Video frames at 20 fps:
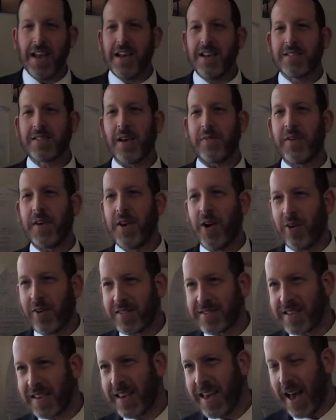So if you
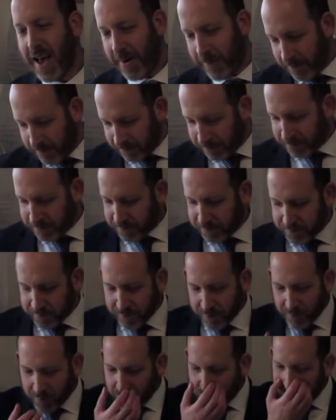notice again,
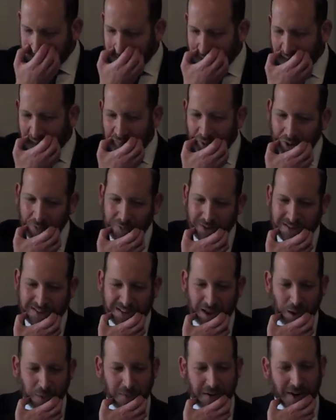what we
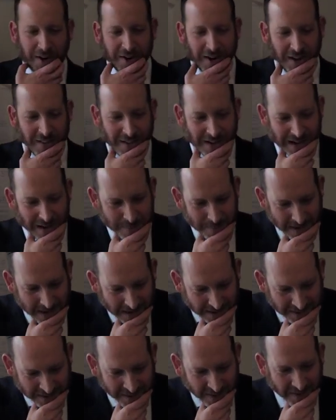say over here in Halach
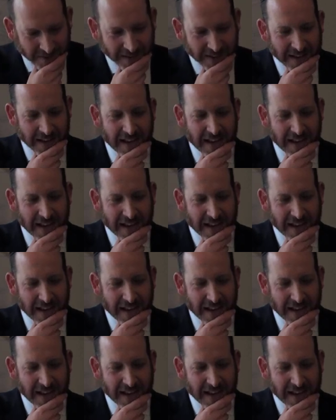Ma'anya